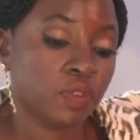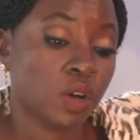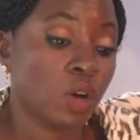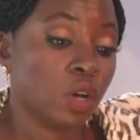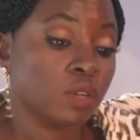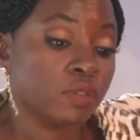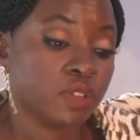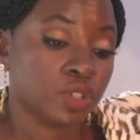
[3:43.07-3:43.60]

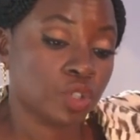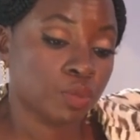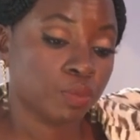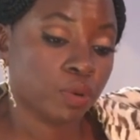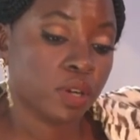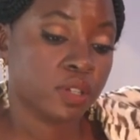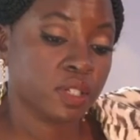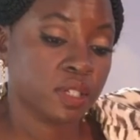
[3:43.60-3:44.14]
all of us to
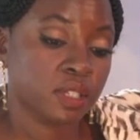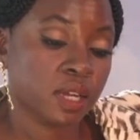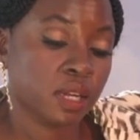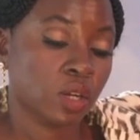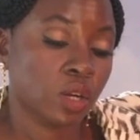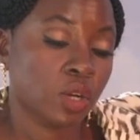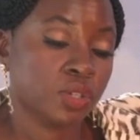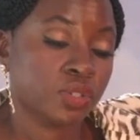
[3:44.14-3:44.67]
process
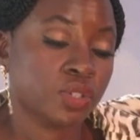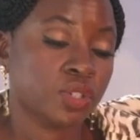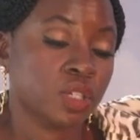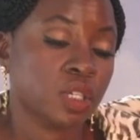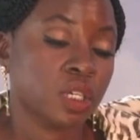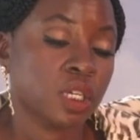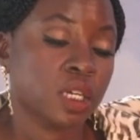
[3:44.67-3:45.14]
that loss.